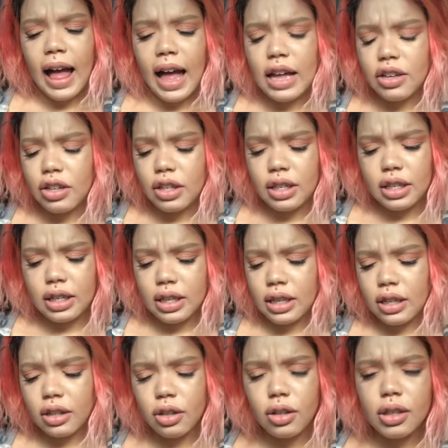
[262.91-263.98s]
and just
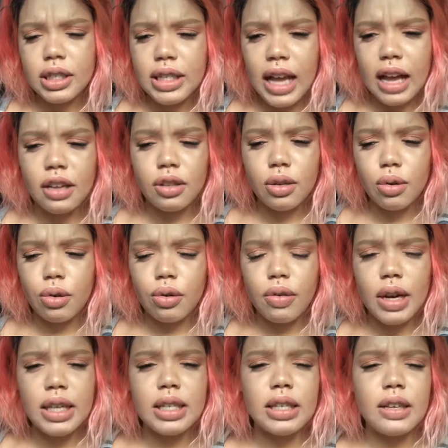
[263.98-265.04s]
looked at so
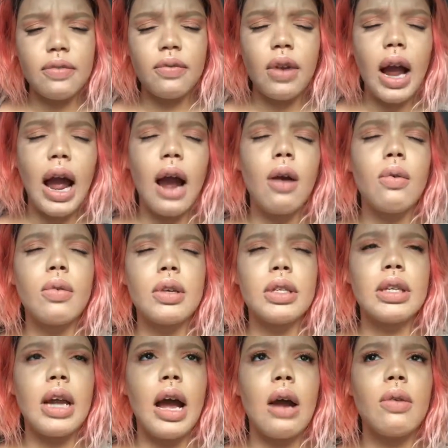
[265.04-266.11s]
crazily for hours
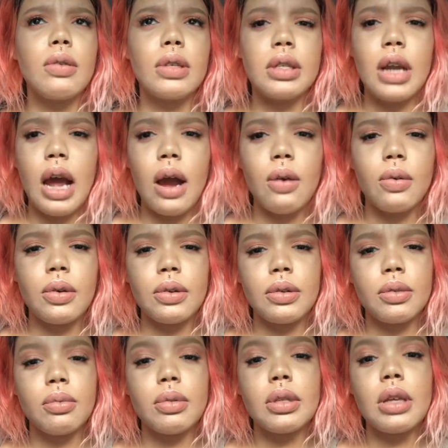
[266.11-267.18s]
and hours and hours
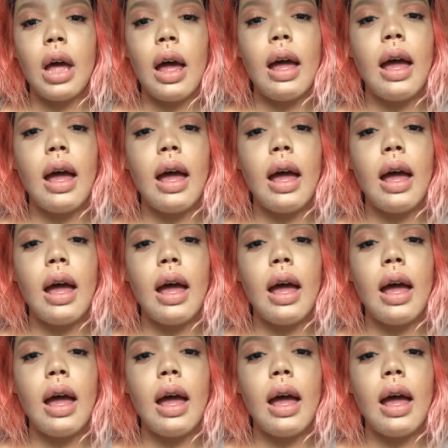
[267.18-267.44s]
was